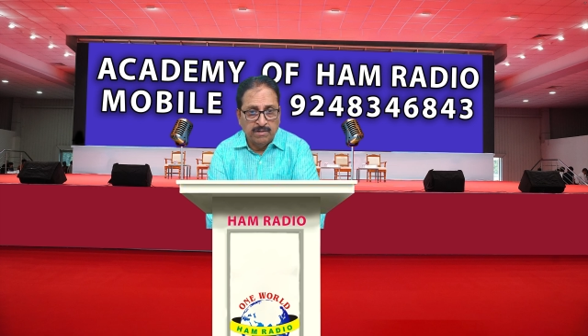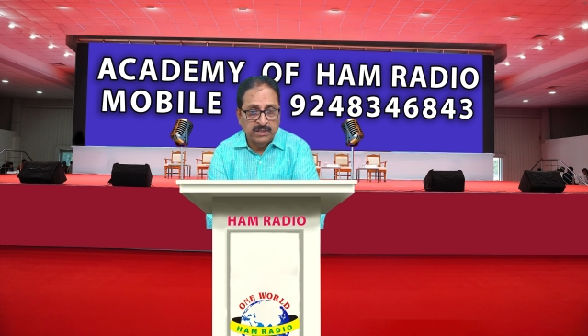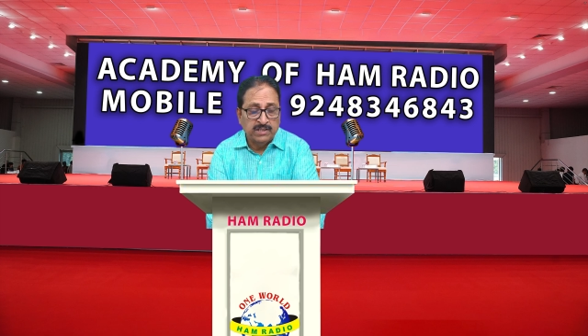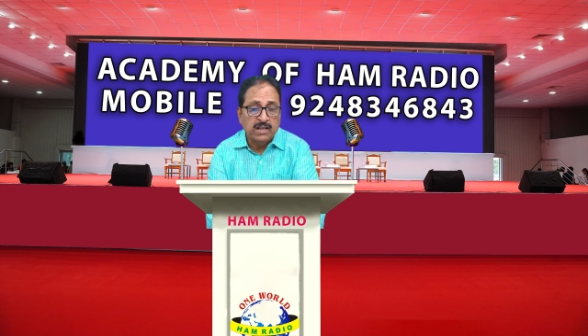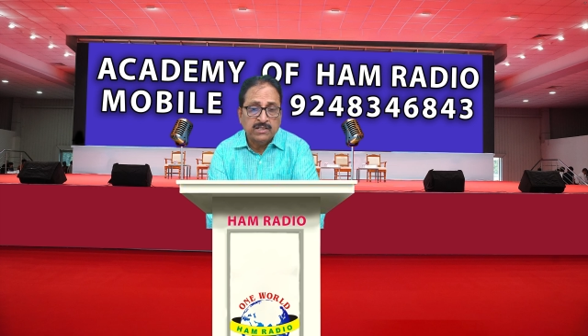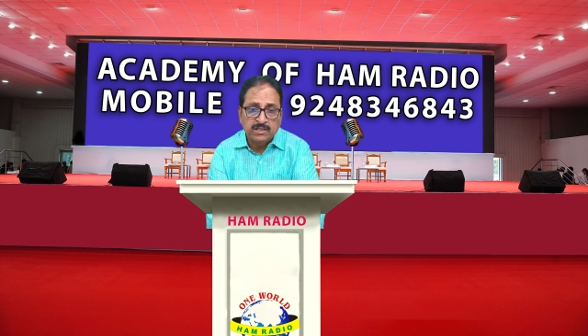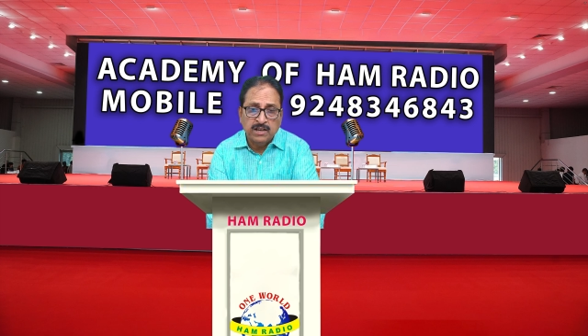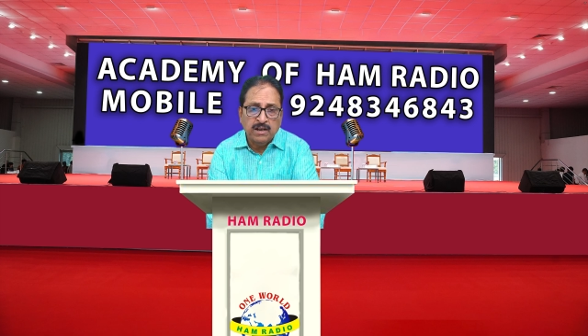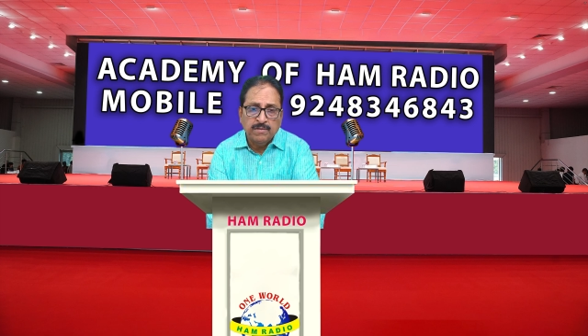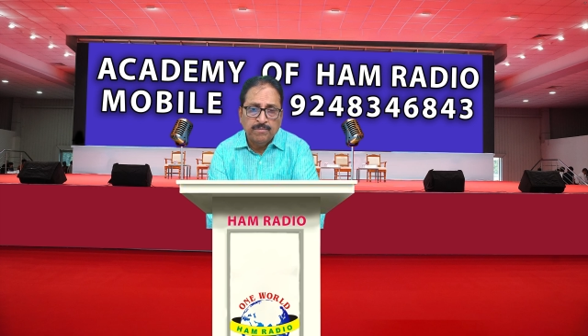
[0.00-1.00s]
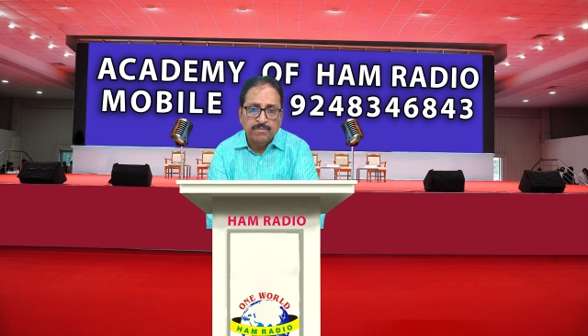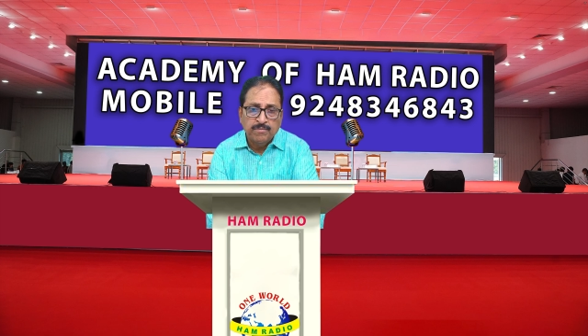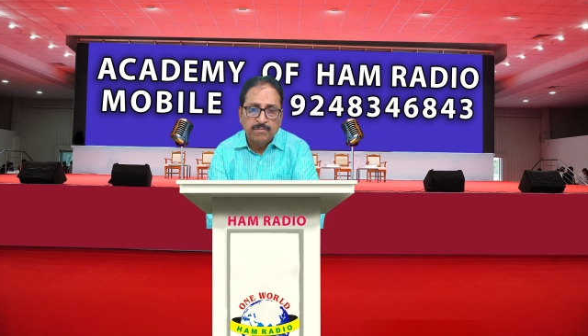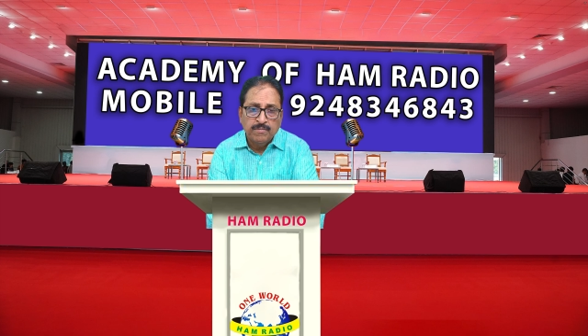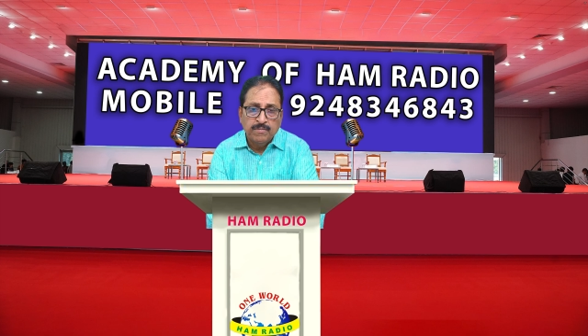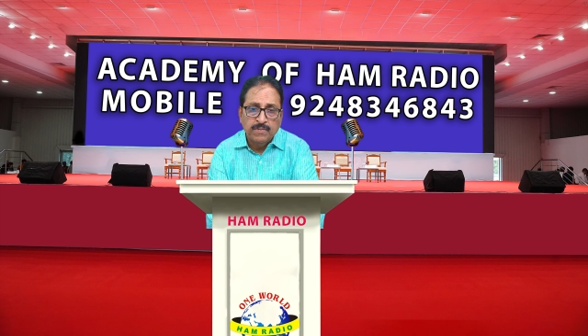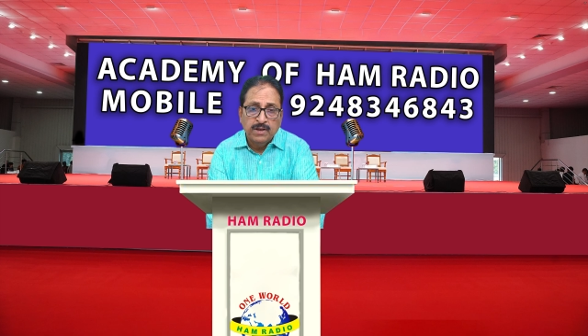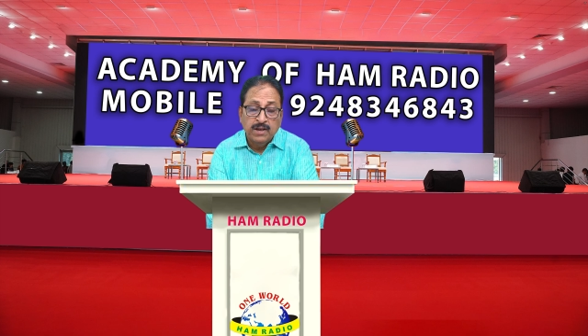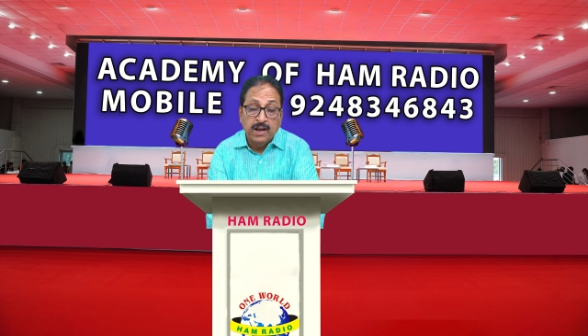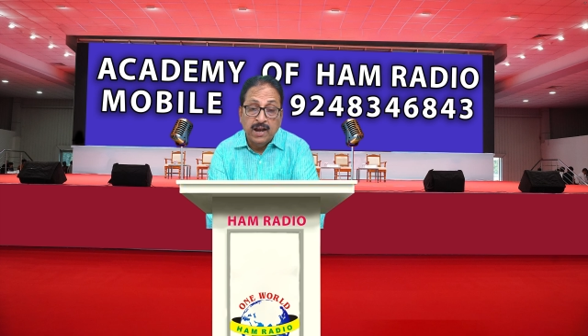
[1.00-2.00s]
disaster
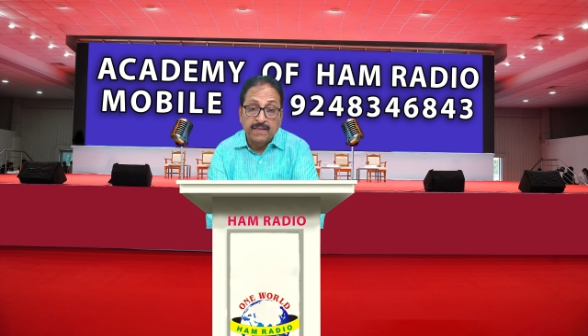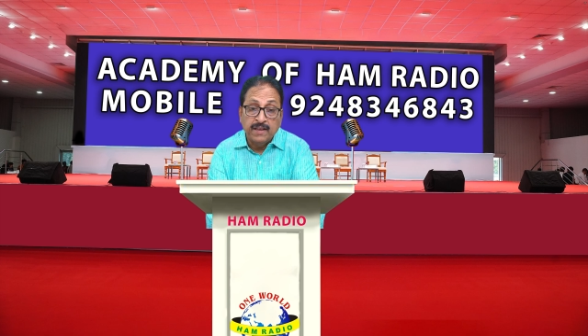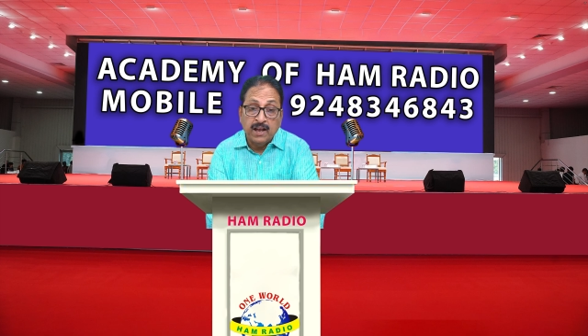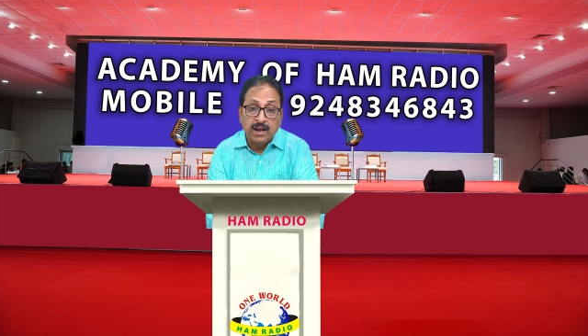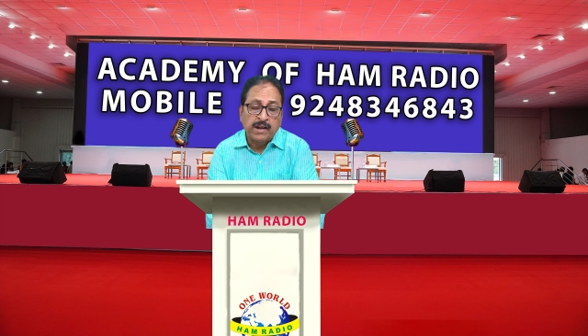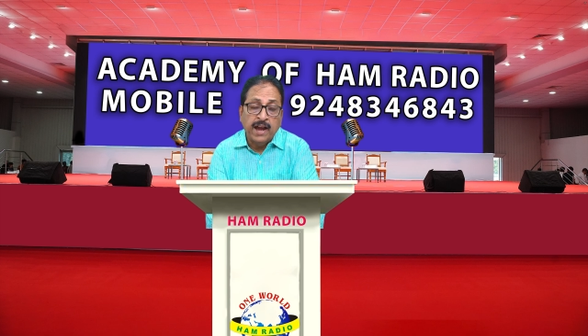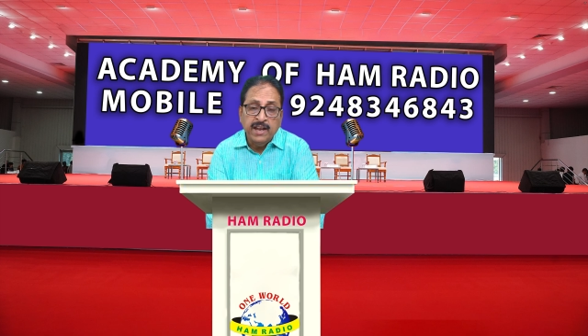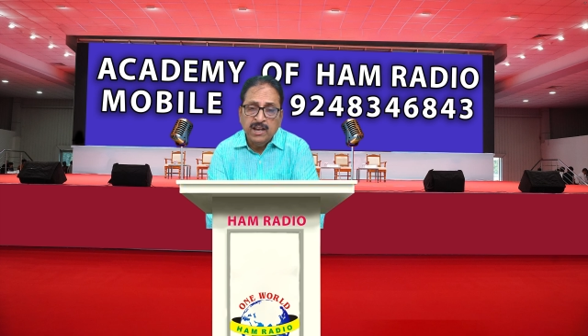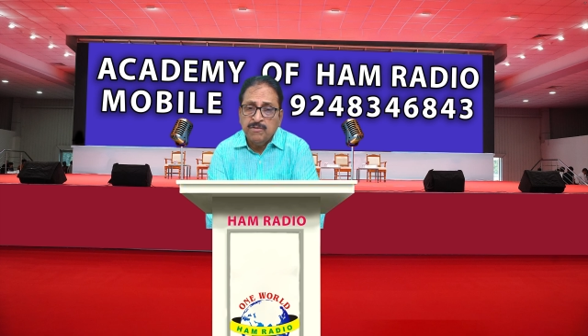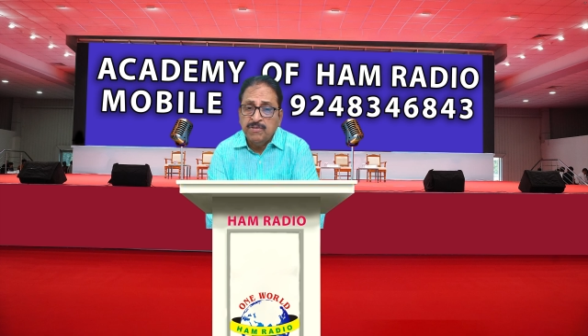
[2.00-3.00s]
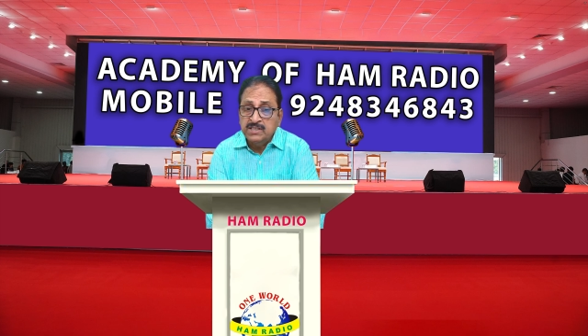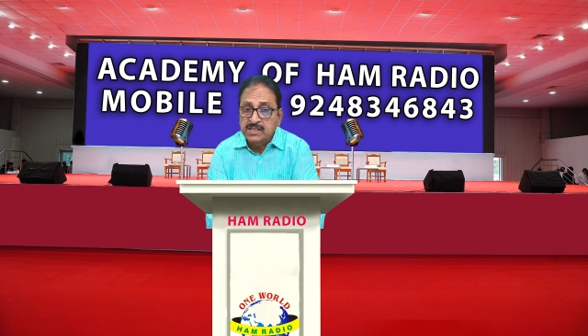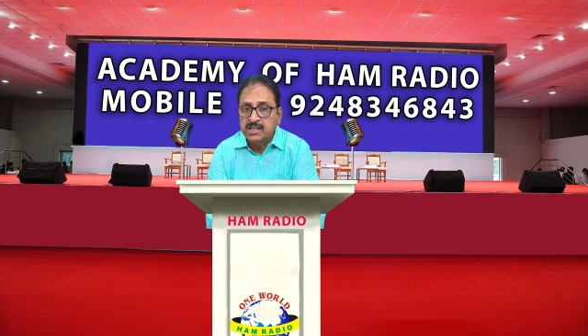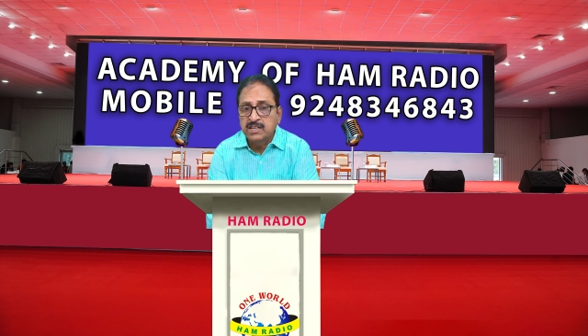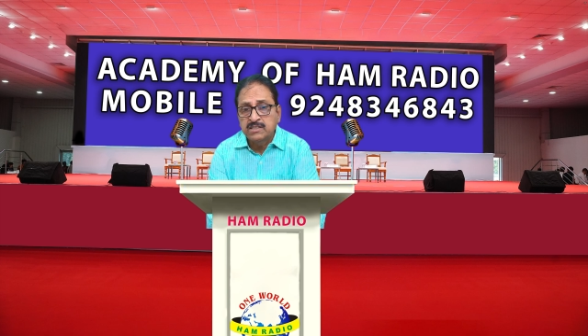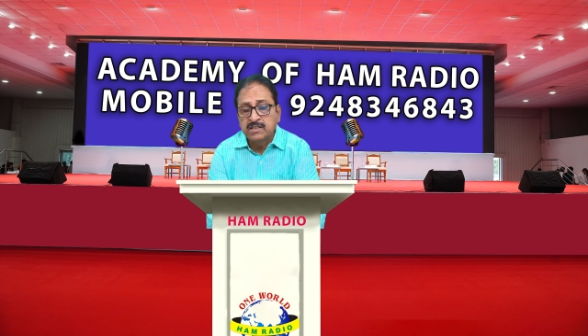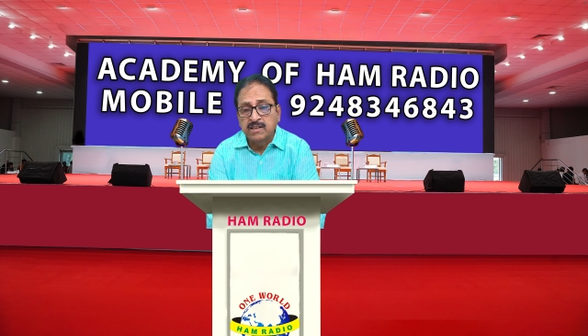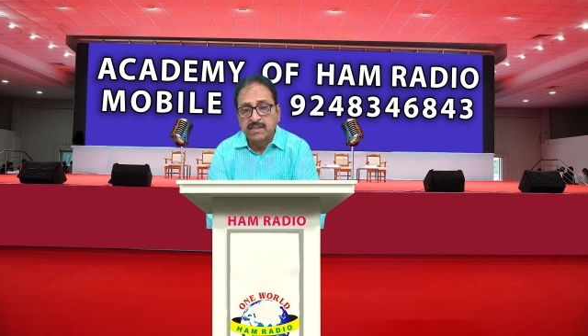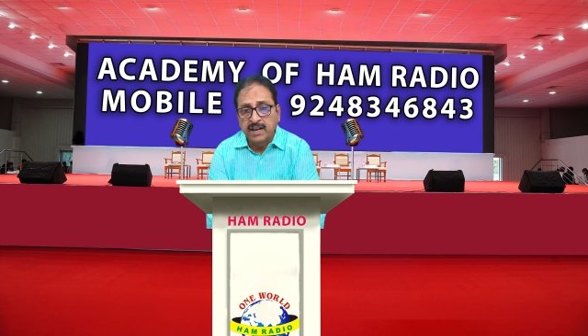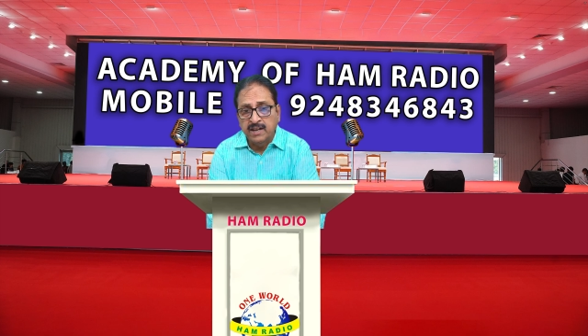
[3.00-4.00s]
and the kind of assistance
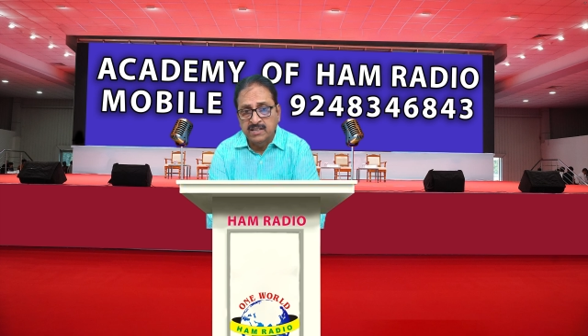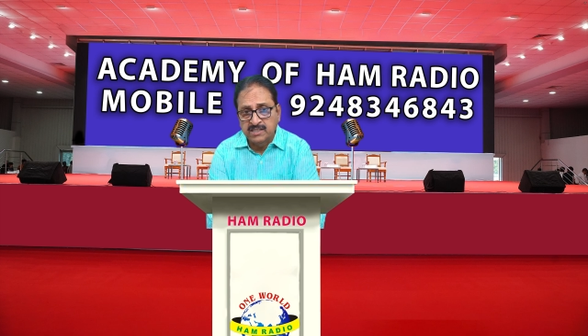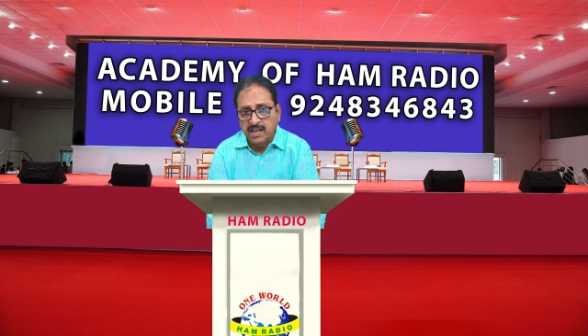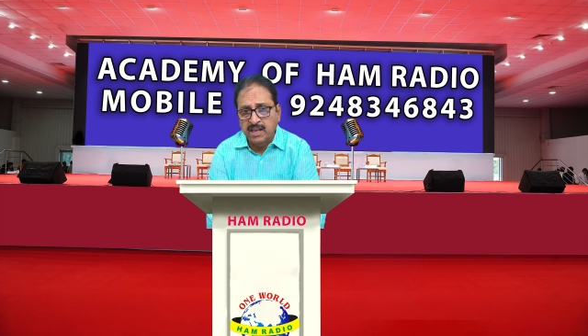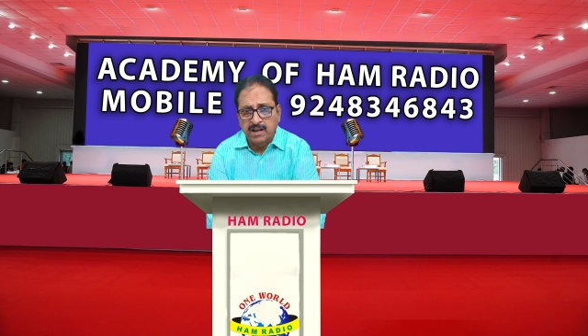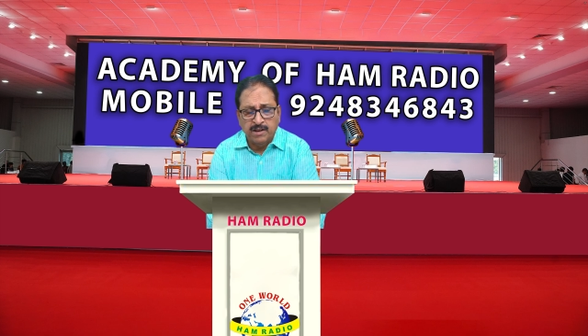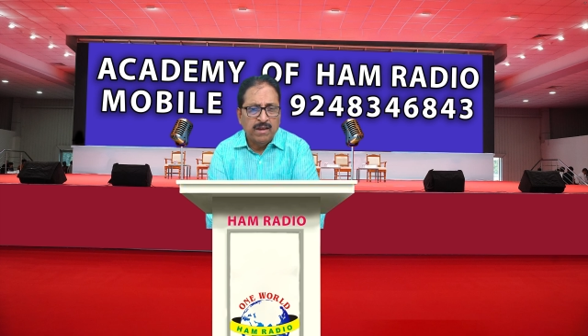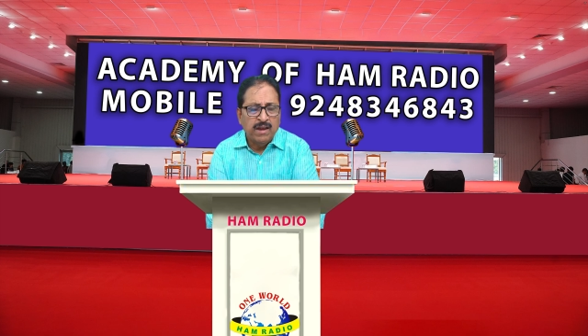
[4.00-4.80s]
they desired.